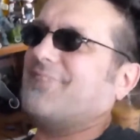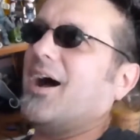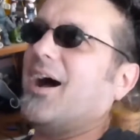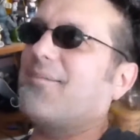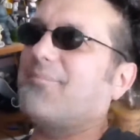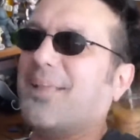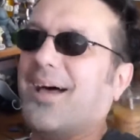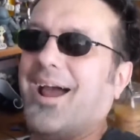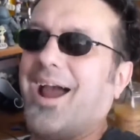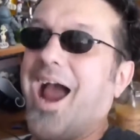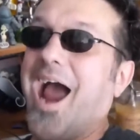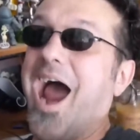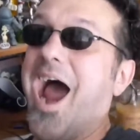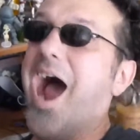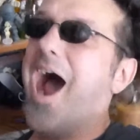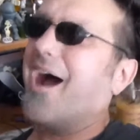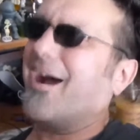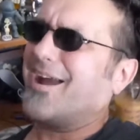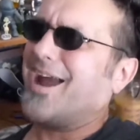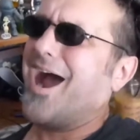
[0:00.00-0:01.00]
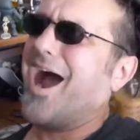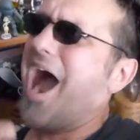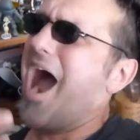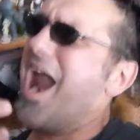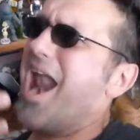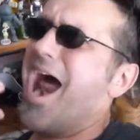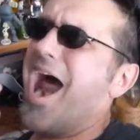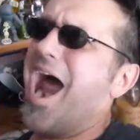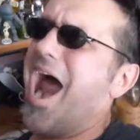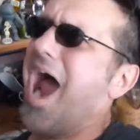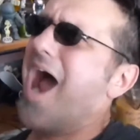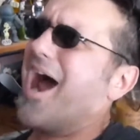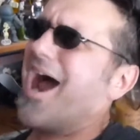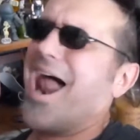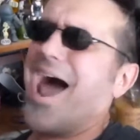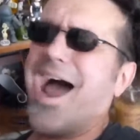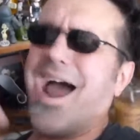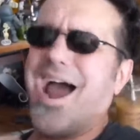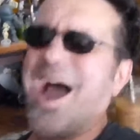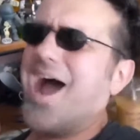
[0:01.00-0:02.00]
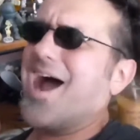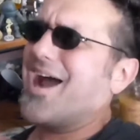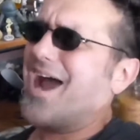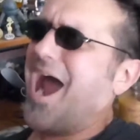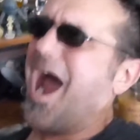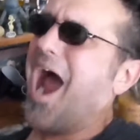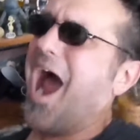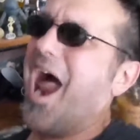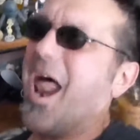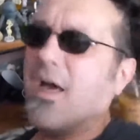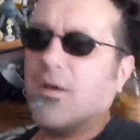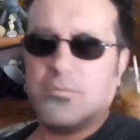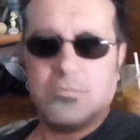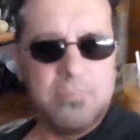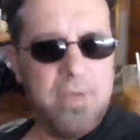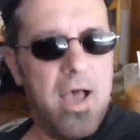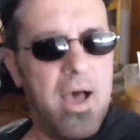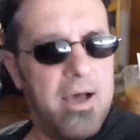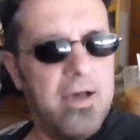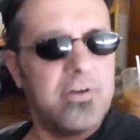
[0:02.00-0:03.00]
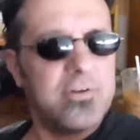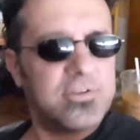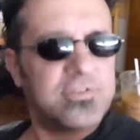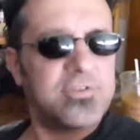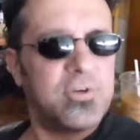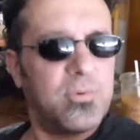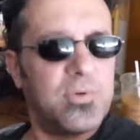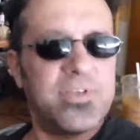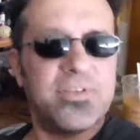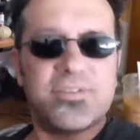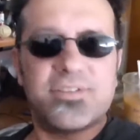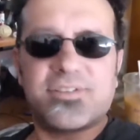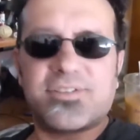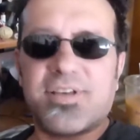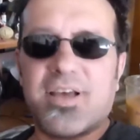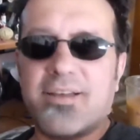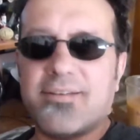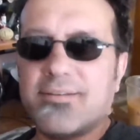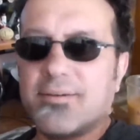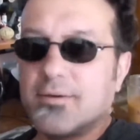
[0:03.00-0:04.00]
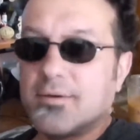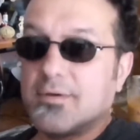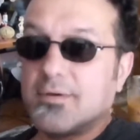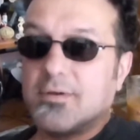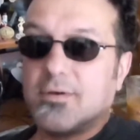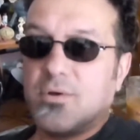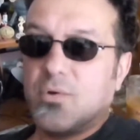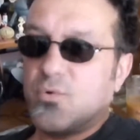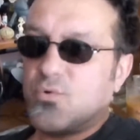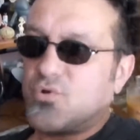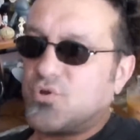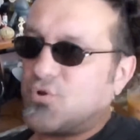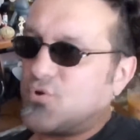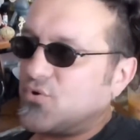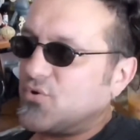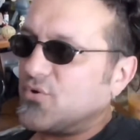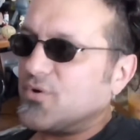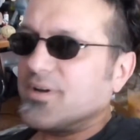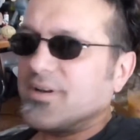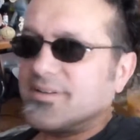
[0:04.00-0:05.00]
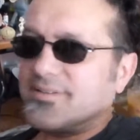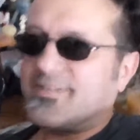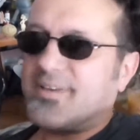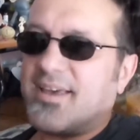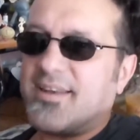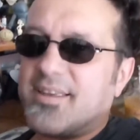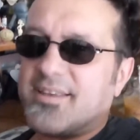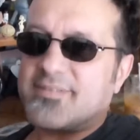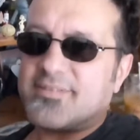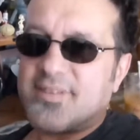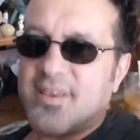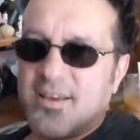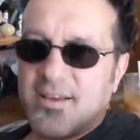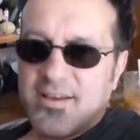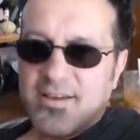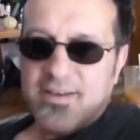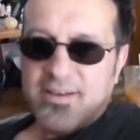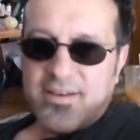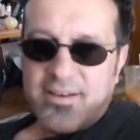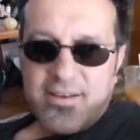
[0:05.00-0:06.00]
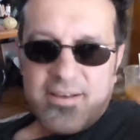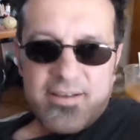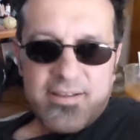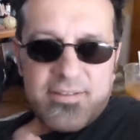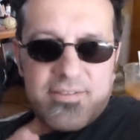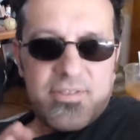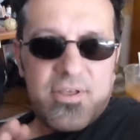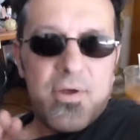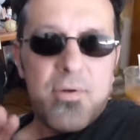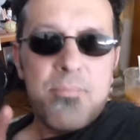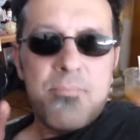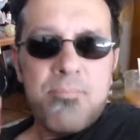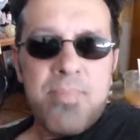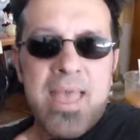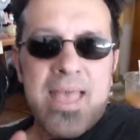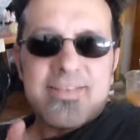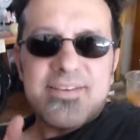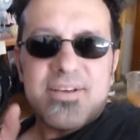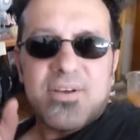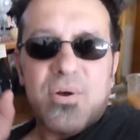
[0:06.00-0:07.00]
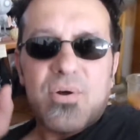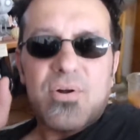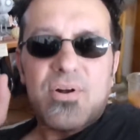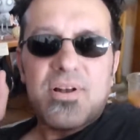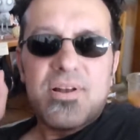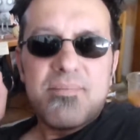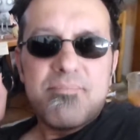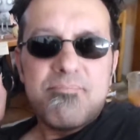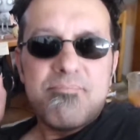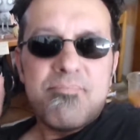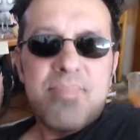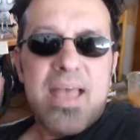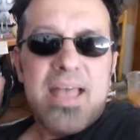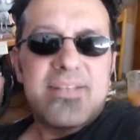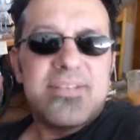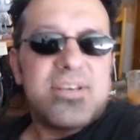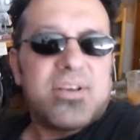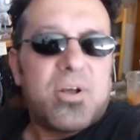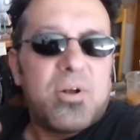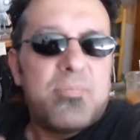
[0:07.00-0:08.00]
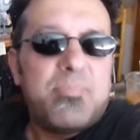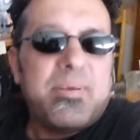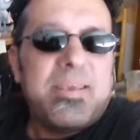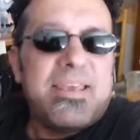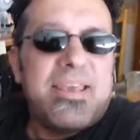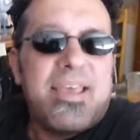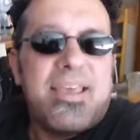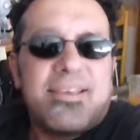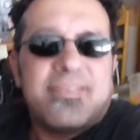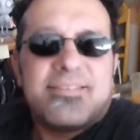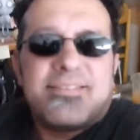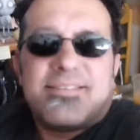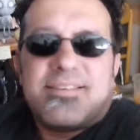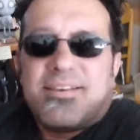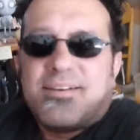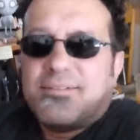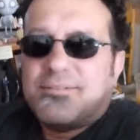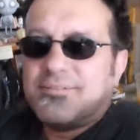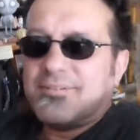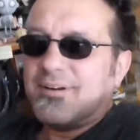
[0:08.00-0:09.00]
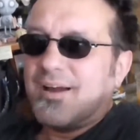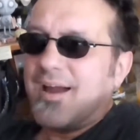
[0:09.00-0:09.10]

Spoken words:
I'm like, yeah, I understood what you just said. Whew. Dentists, they're magical beings.